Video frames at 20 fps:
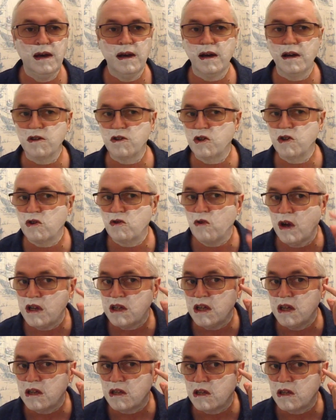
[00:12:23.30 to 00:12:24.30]
I'd
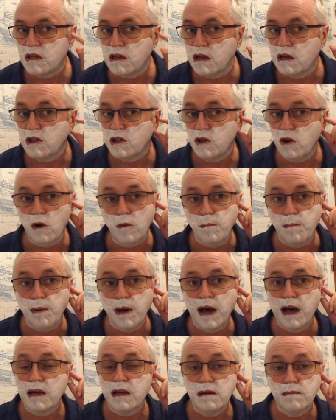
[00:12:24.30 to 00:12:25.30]
stress it's not
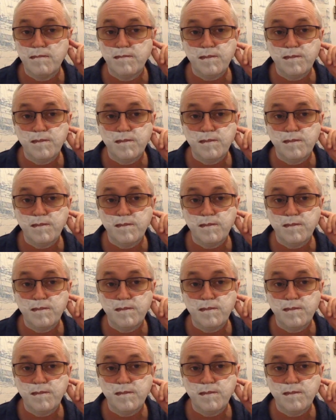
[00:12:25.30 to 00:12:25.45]
bad.